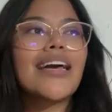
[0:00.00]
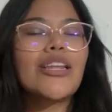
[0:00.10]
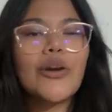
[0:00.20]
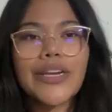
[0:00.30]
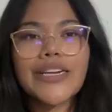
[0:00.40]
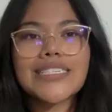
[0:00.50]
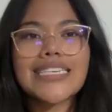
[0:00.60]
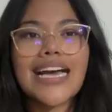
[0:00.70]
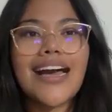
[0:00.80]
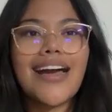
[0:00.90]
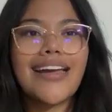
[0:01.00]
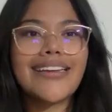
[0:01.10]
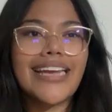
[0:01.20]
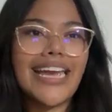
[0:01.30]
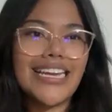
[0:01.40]
lawyers
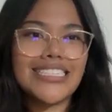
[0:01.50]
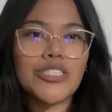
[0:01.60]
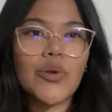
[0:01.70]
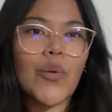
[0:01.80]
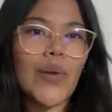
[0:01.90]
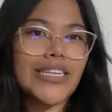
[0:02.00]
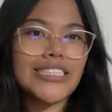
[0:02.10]
and agents who were in